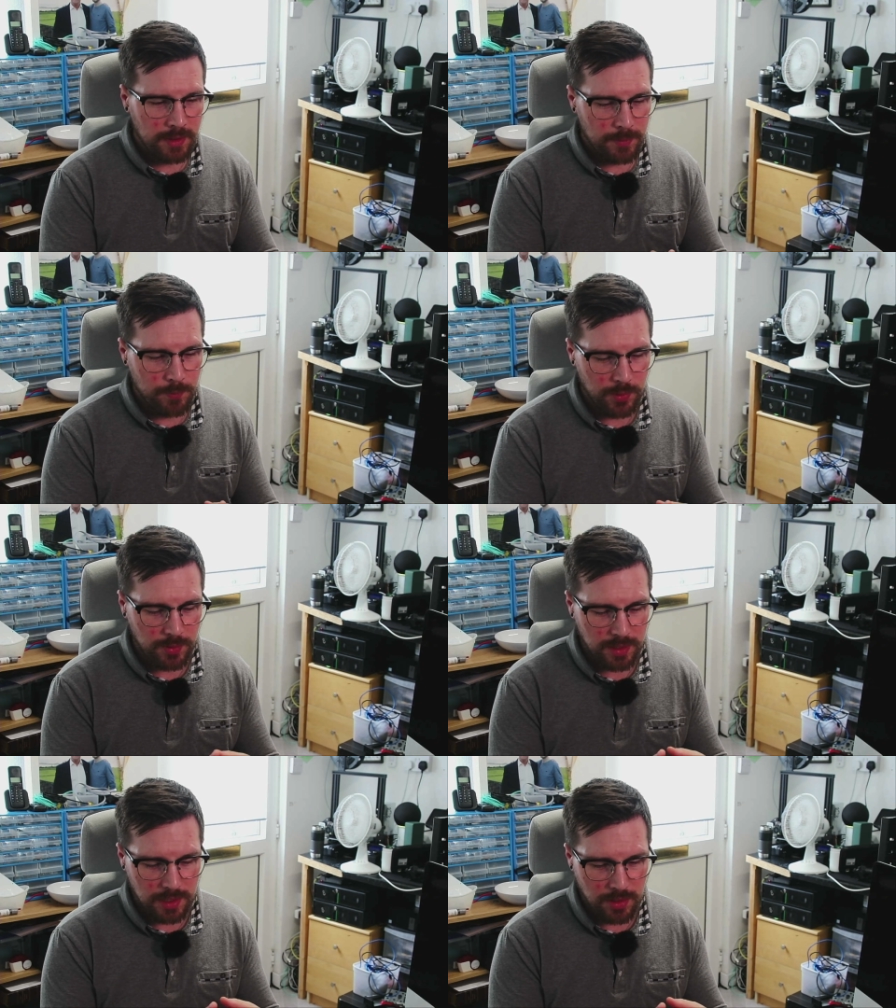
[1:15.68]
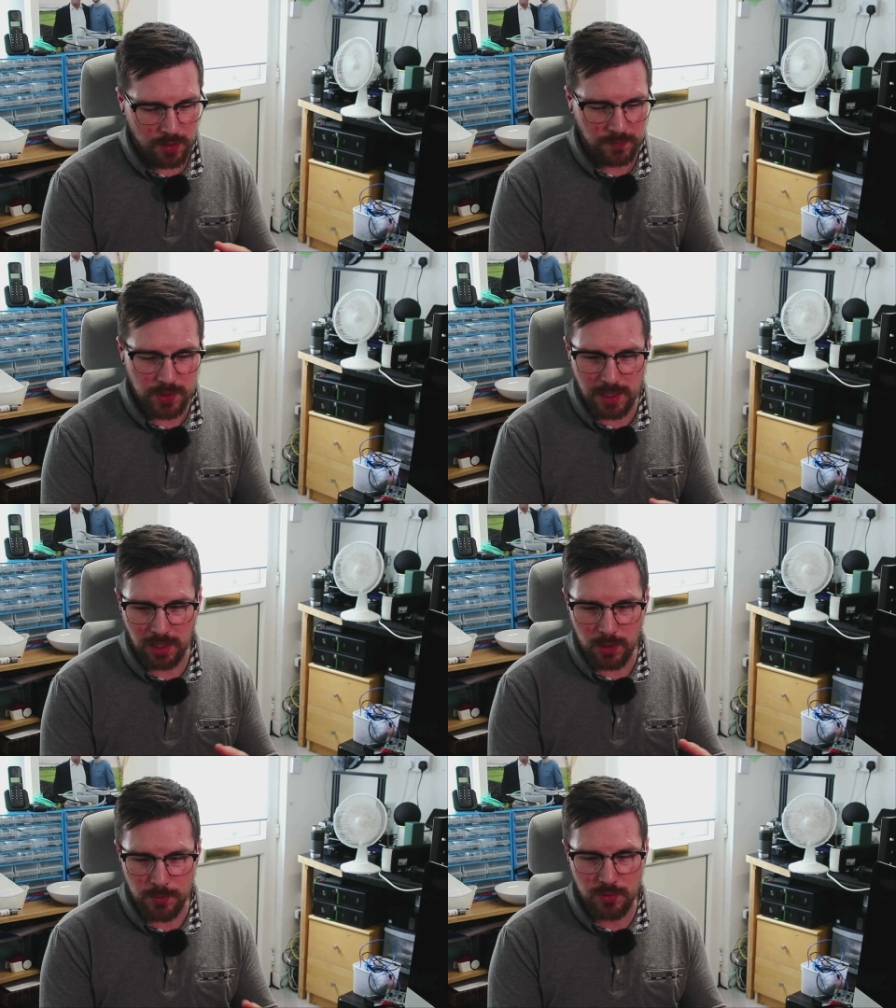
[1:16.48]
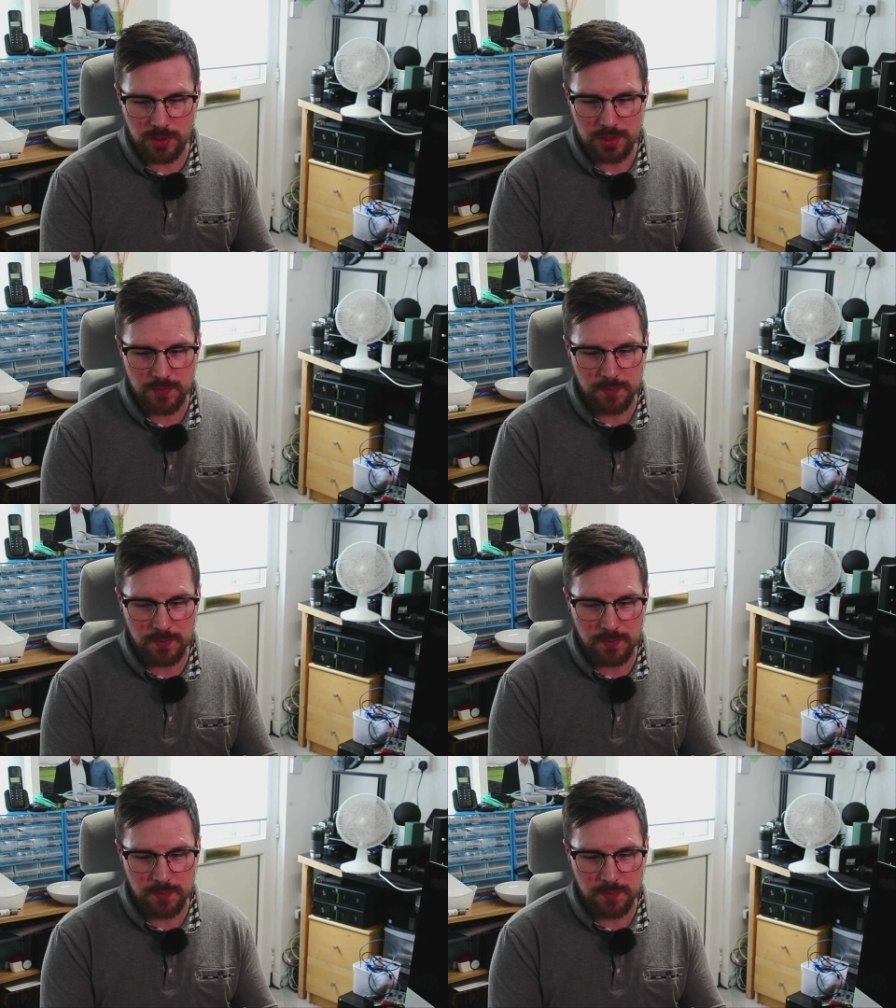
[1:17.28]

But often I come across